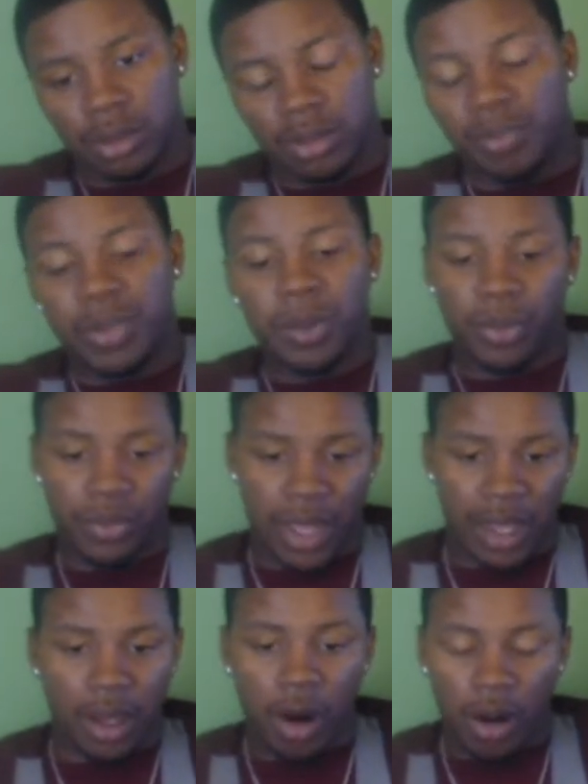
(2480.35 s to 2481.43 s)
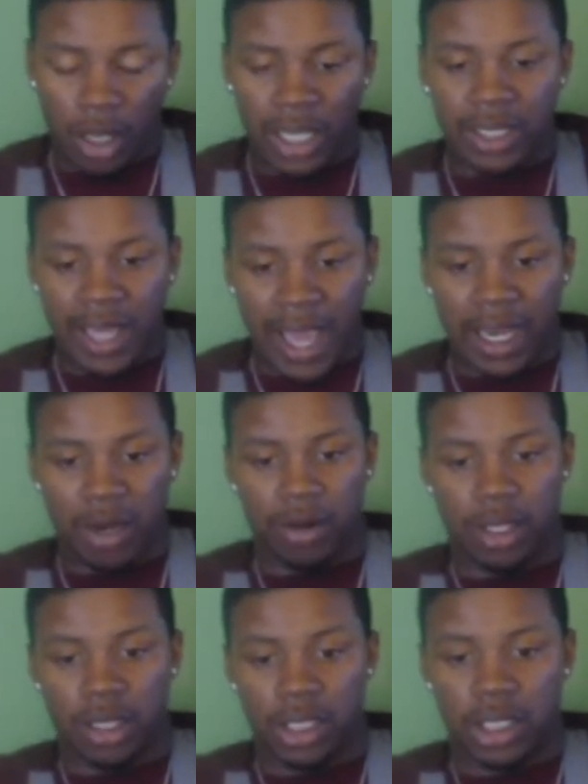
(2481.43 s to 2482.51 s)
The people that are in that
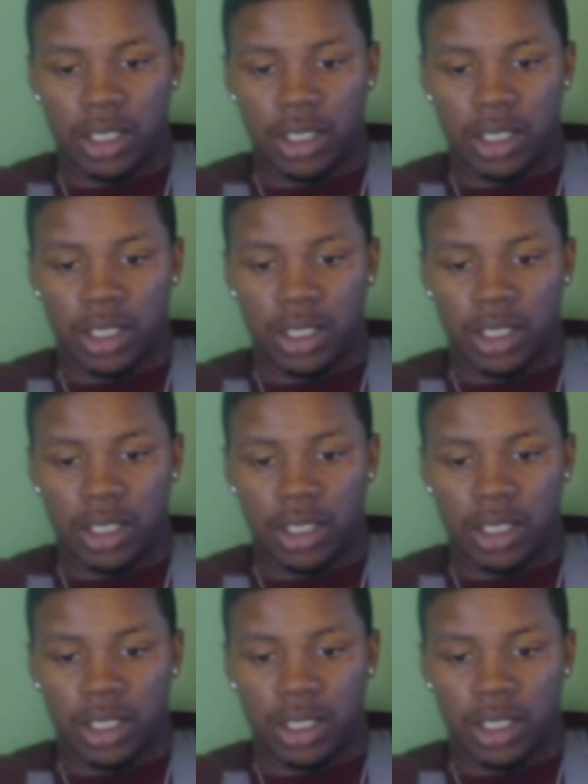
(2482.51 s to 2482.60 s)
area.